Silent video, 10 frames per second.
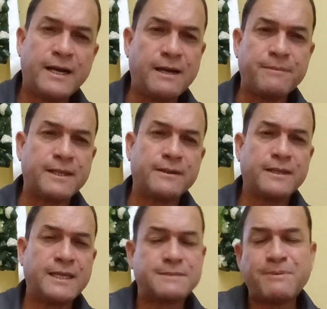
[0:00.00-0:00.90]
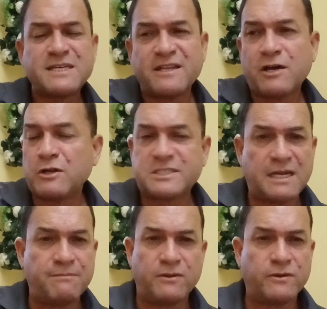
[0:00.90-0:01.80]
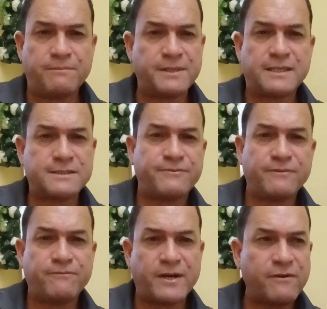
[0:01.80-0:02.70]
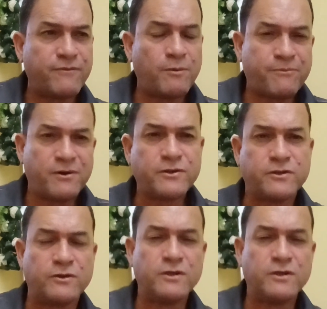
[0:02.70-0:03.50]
I mean, especially now El Salvador, I mean, has been very upfront,